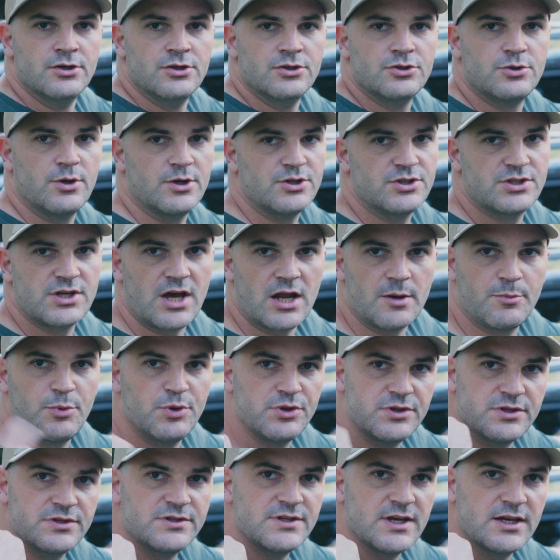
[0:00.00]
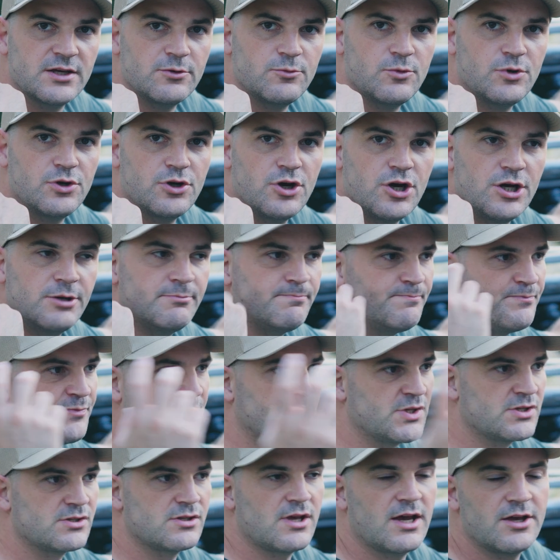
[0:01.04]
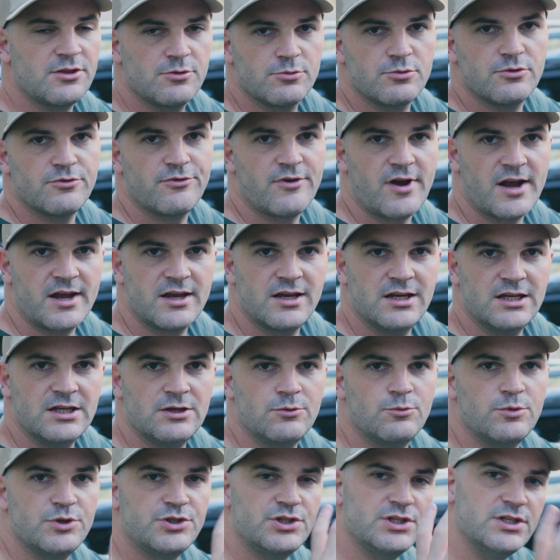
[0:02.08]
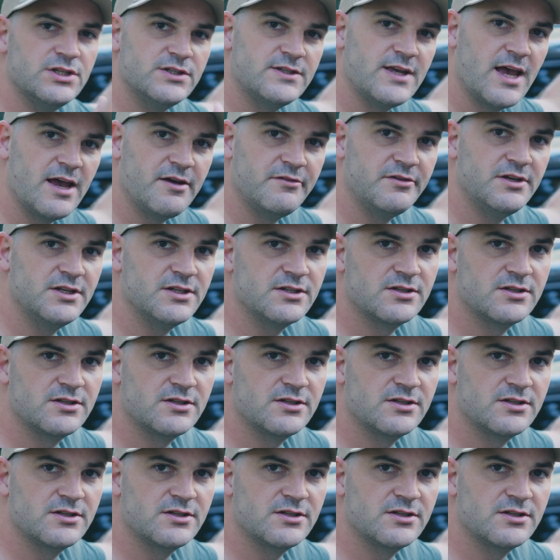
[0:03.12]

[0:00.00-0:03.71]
So I just got to put the second one on, slide the roof rack in, which is heavy.